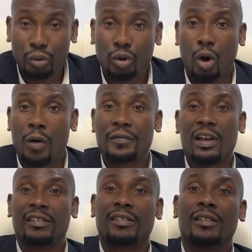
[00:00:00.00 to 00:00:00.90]

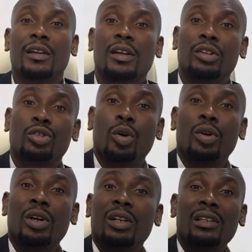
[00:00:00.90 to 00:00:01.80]
culverts. So
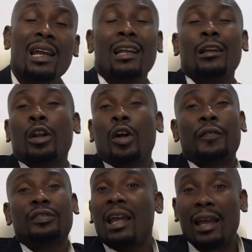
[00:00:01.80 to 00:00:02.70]
there are a lot
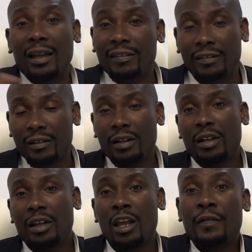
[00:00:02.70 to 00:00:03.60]
of things.
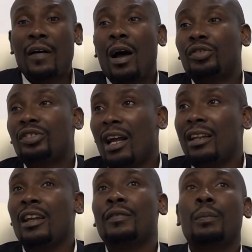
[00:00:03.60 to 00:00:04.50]
If
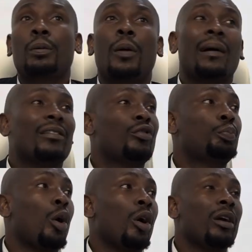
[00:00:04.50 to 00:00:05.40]
the property
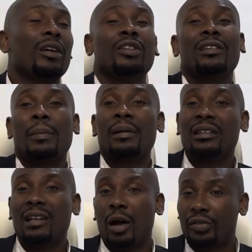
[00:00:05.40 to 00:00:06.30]
spoil,
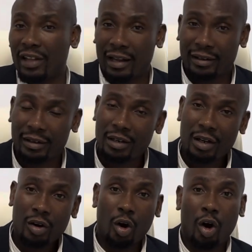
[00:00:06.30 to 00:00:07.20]
damage outside,
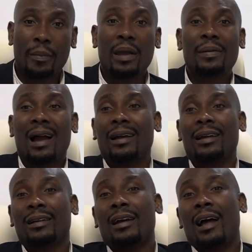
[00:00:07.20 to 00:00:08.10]
or maybe
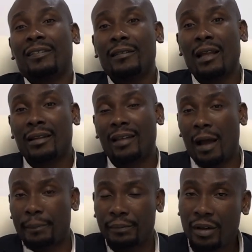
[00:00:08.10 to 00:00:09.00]
an accident
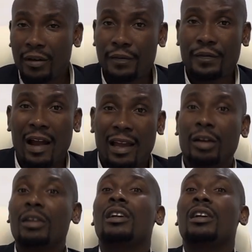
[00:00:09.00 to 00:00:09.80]
happen, fire,